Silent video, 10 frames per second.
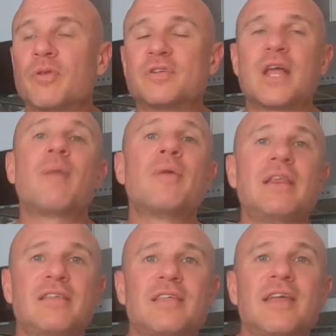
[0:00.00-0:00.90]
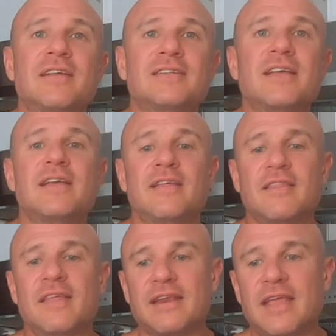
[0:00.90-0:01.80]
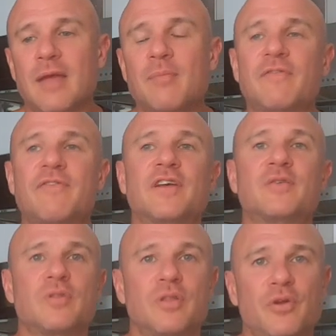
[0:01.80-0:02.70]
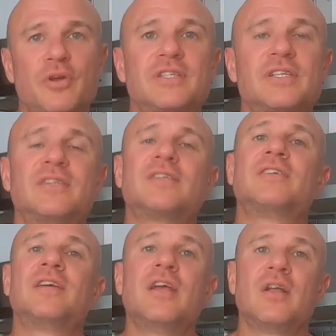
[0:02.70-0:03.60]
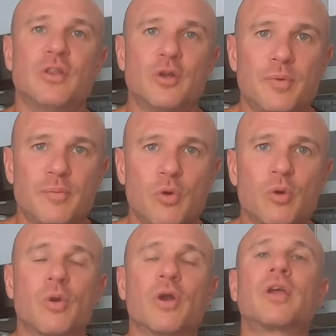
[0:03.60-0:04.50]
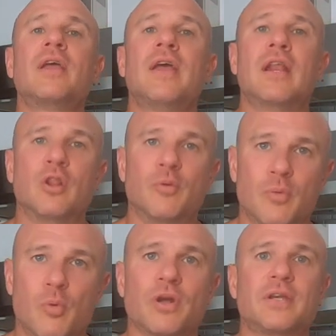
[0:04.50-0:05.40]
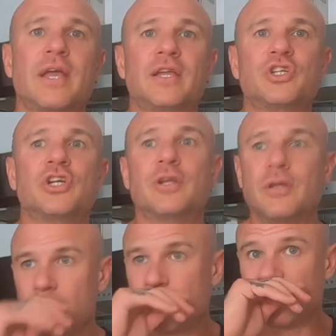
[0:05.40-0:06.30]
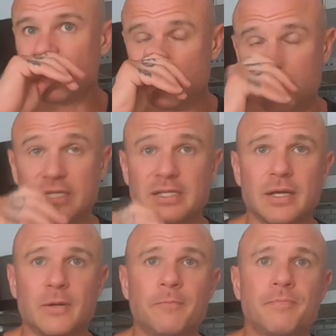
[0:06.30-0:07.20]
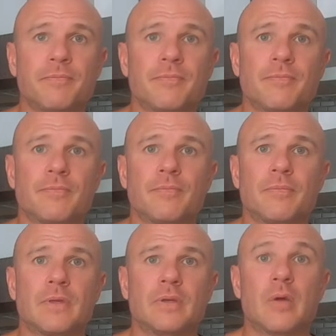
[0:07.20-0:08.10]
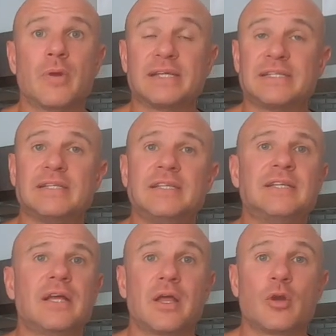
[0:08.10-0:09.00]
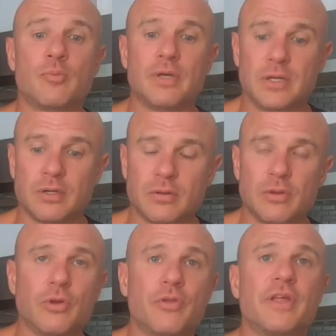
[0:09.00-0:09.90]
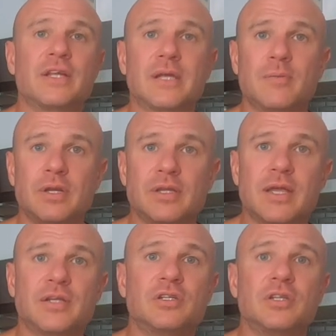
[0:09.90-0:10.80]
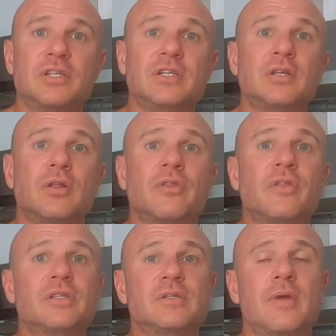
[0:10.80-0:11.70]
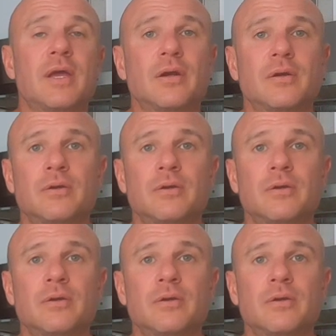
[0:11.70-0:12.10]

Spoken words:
not many things that can't be fixed with a little consistency, a little bit more work, and a little bit more attention to detail. Now, when I say detail, I don't mean the little things. I mean attention to detail and the things that matter.